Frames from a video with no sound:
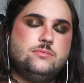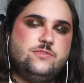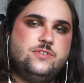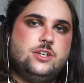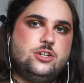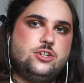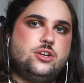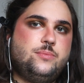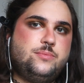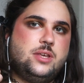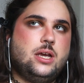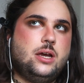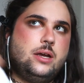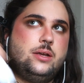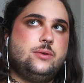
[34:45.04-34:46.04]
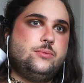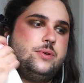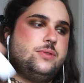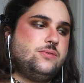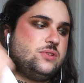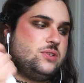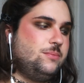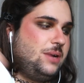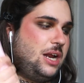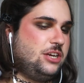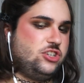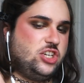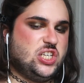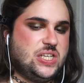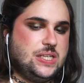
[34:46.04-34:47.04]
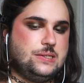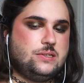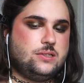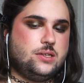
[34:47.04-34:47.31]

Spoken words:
finish up the eye with some lashes and